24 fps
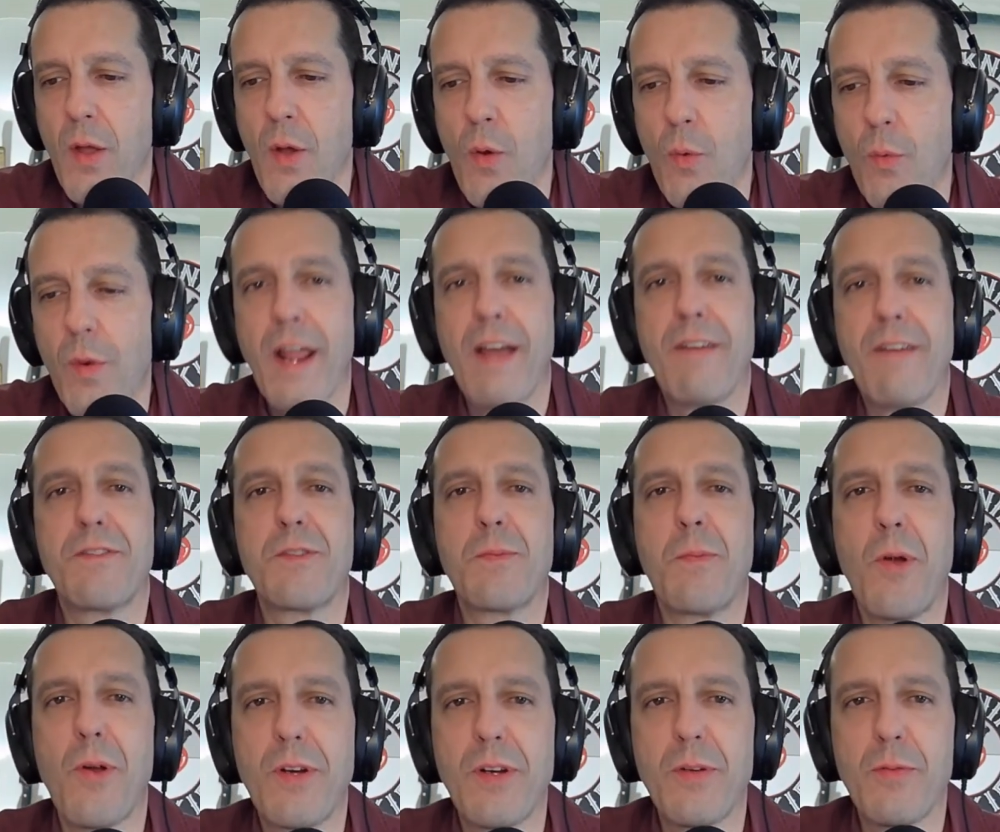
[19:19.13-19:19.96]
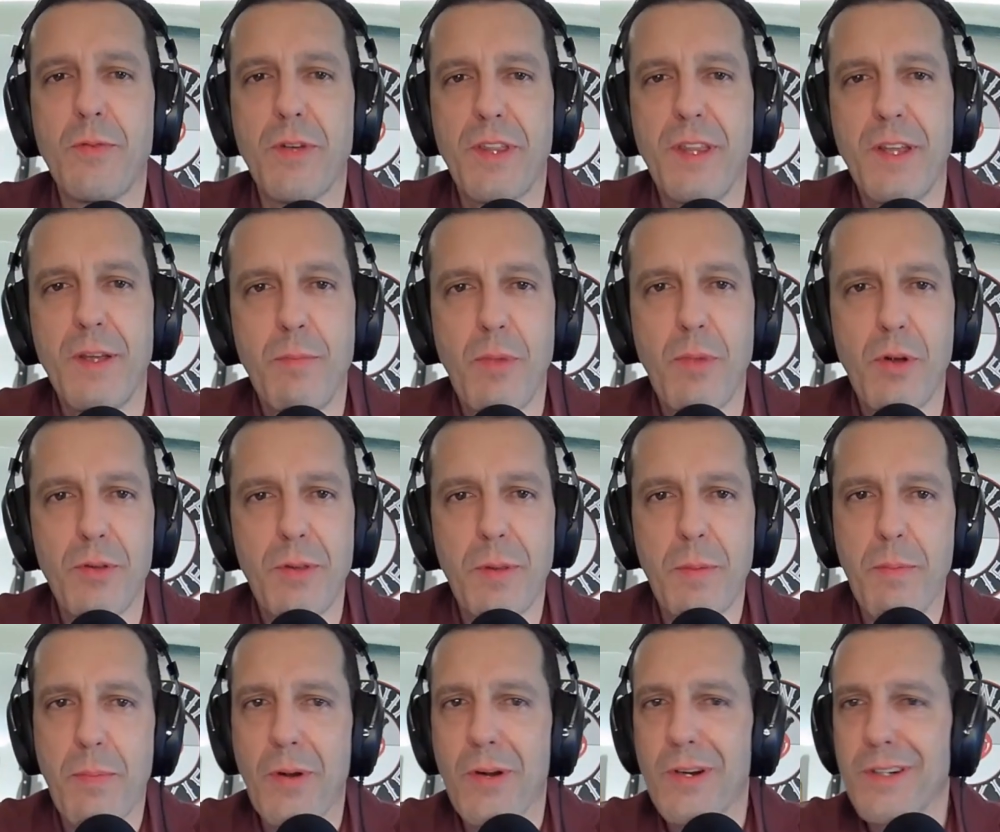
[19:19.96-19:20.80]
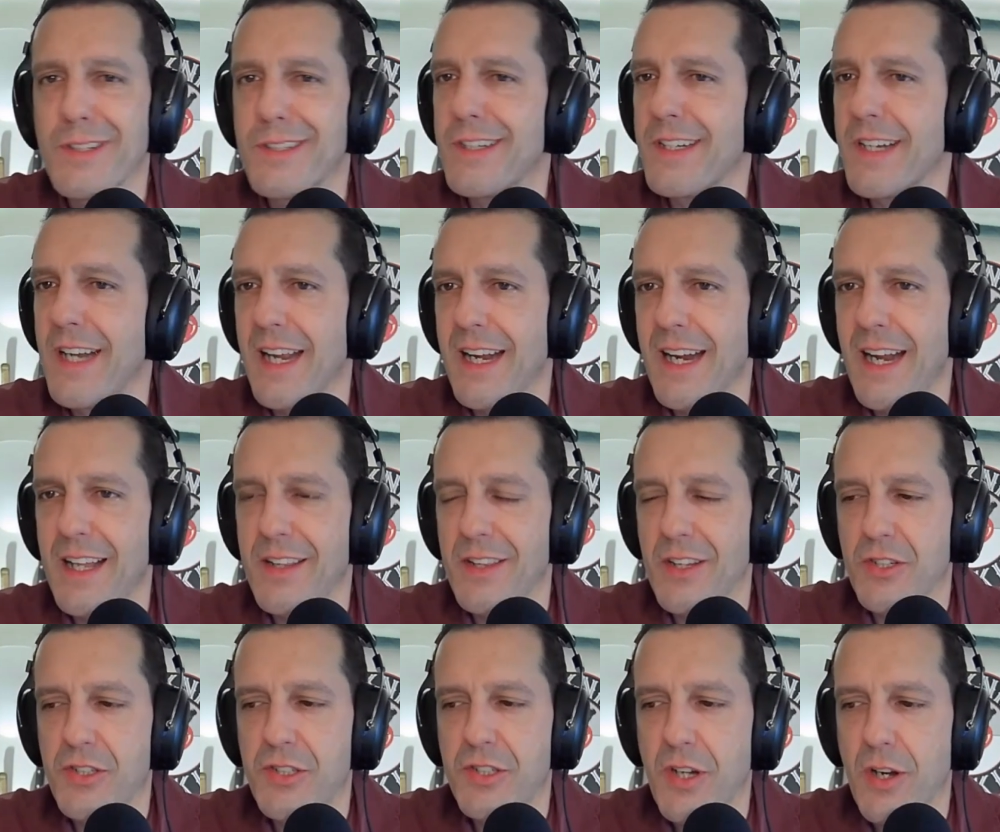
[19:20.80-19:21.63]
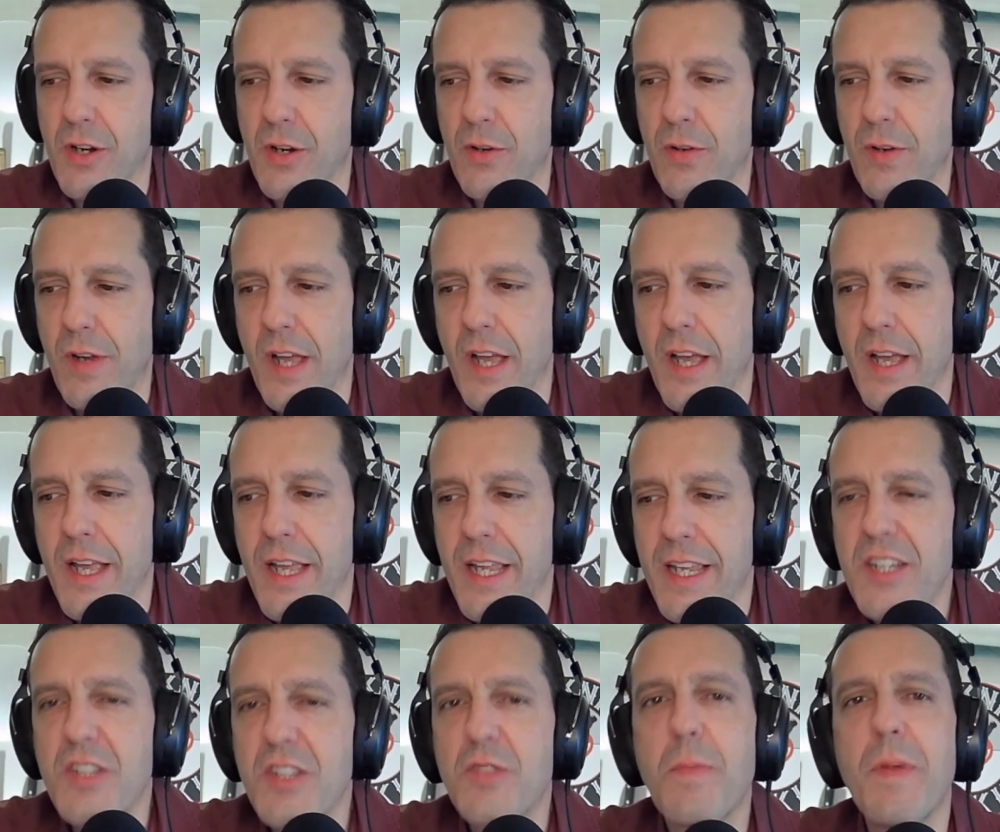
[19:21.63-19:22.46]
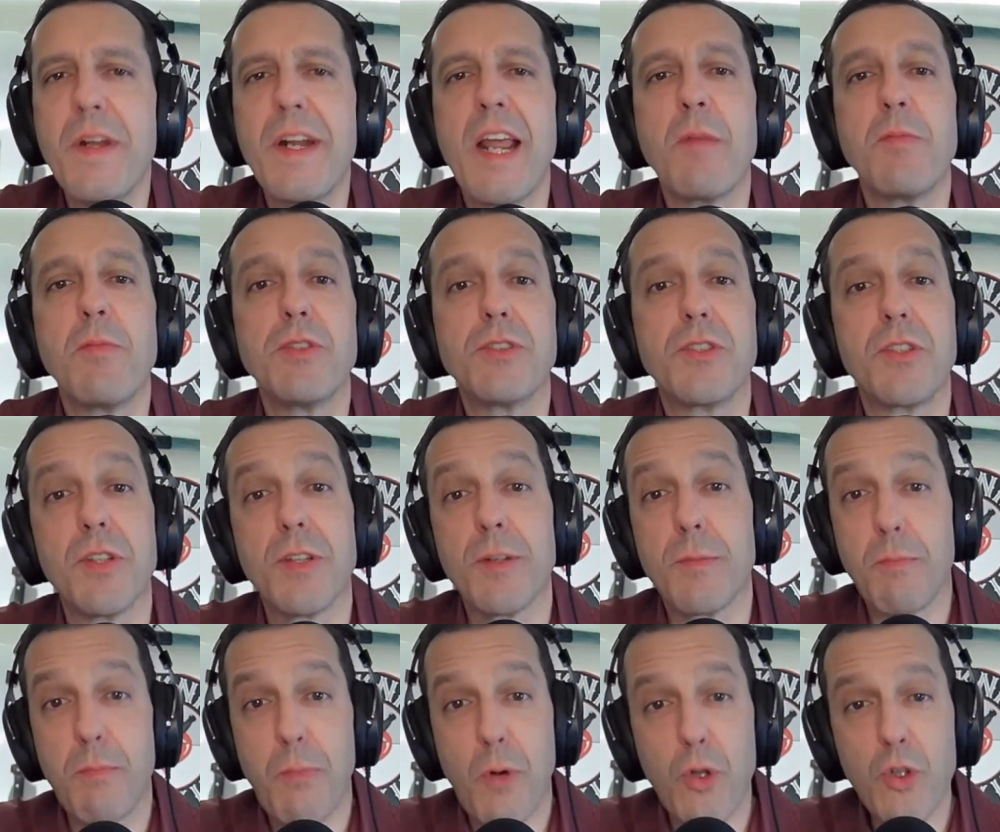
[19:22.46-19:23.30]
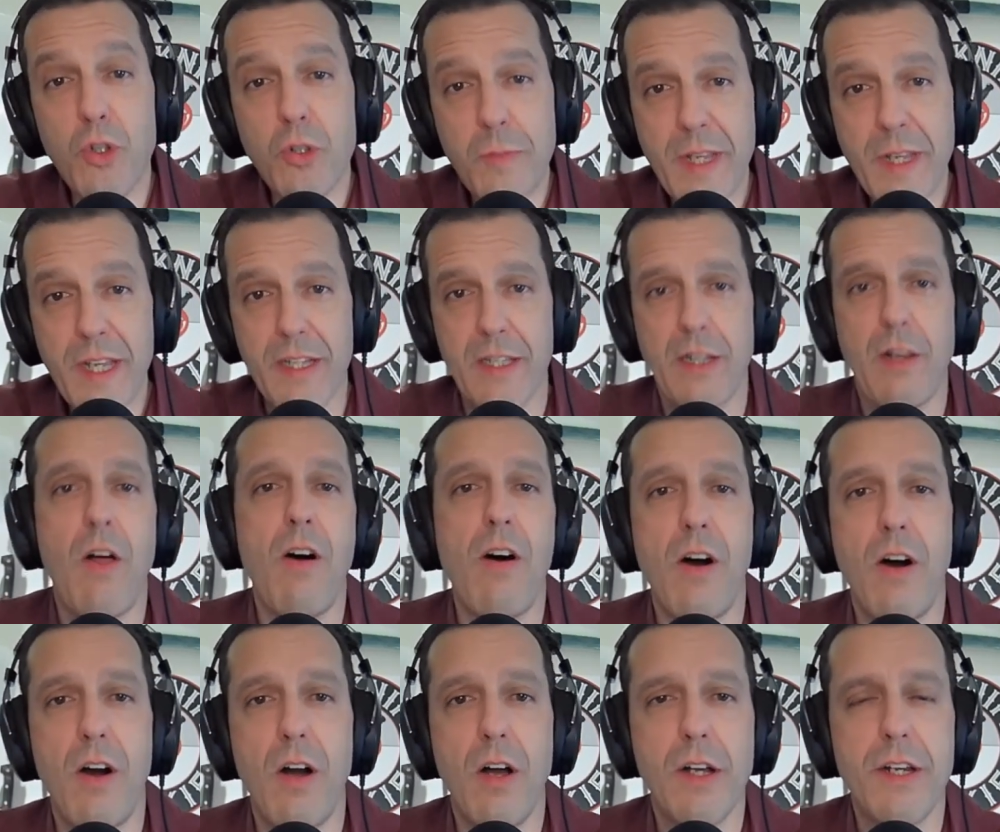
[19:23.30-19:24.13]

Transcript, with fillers: when I've spoken with him both in person and on the show, he's been able to pull me along.